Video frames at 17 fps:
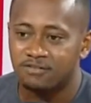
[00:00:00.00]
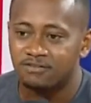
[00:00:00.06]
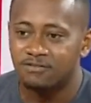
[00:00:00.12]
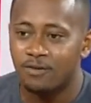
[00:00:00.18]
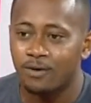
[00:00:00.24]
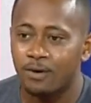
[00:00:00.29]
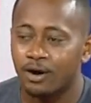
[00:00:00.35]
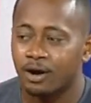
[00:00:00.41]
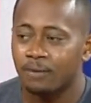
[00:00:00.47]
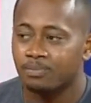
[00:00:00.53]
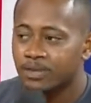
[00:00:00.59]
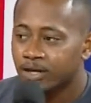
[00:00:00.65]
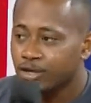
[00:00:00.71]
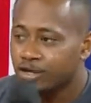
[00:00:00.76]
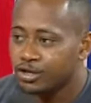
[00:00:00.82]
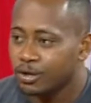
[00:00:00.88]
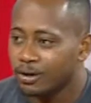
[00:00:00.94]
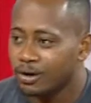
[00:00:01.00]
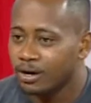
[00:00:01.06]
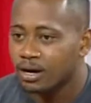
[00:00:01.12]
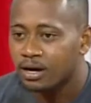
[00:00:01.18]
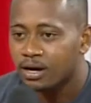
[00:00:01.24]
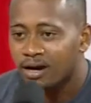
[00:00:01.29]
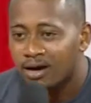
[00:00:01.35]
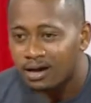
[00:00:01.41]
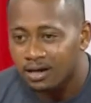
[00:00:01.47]
for your mm -hmm.
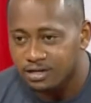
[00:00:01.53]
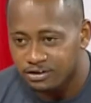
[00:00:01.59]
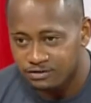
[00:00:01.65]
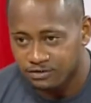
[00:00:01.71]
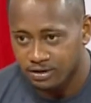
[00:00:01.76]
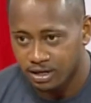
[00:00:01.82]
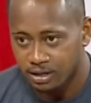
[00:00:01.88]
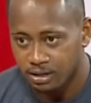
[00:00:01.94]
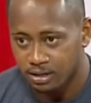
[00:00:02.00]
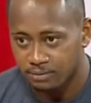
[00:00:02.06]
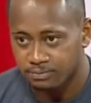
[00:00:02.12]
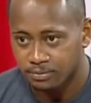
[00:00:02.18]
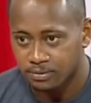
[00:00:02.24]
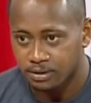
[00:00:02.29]
country. Mm -hmm.